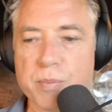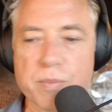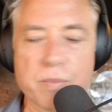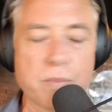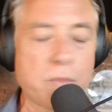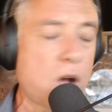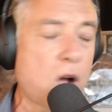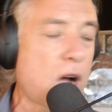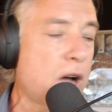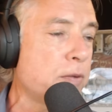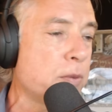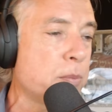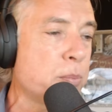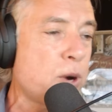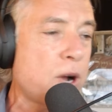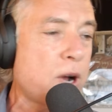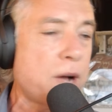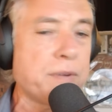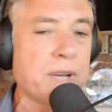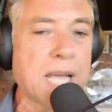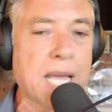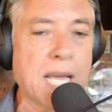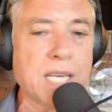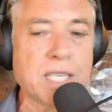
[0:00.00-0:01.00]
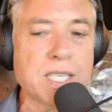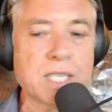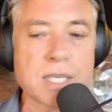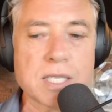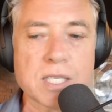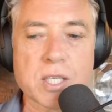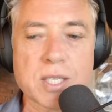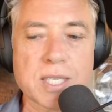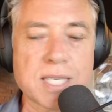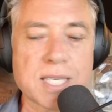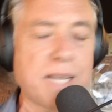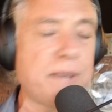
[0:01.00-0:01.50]
often provocations.
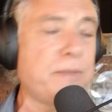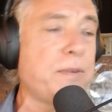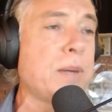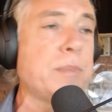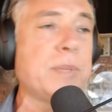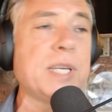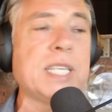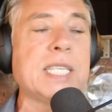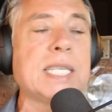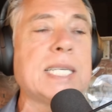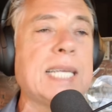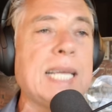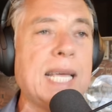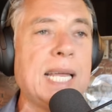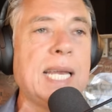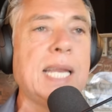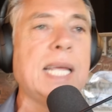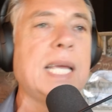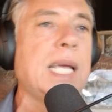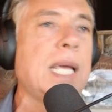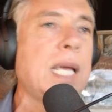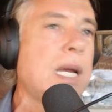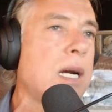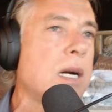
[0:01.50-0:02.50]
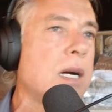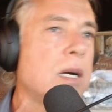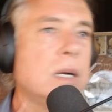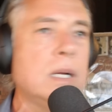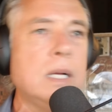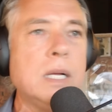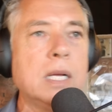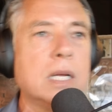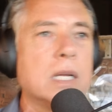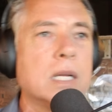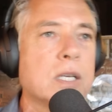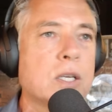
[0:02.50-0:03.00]
Because if I'm just standing here
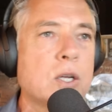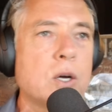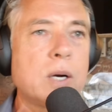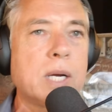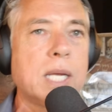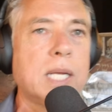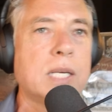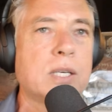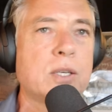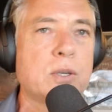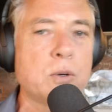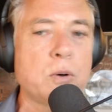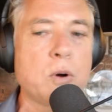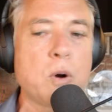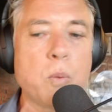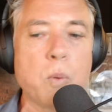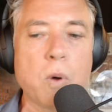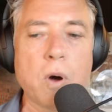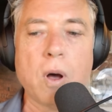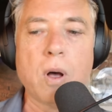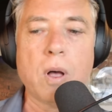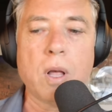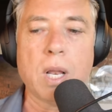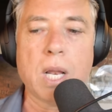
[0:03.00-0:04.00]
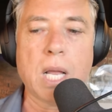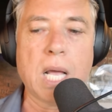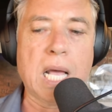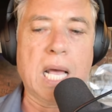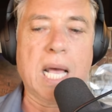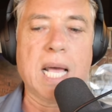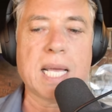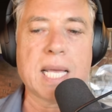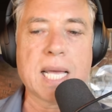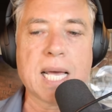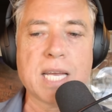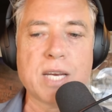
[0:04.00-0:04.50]
talking to a wall,
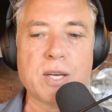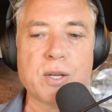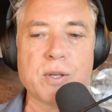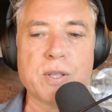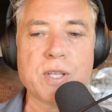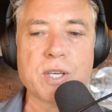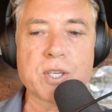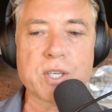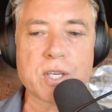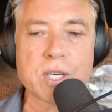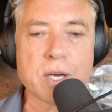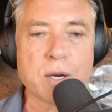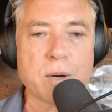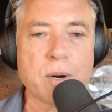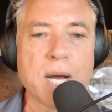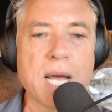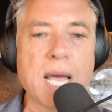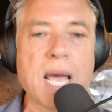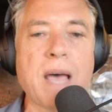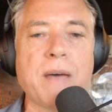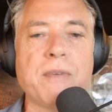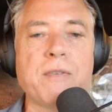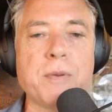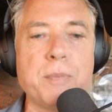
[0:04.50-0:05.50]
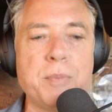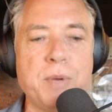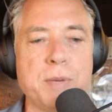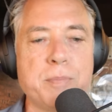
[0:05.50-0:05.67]
I can't do the show. I have to be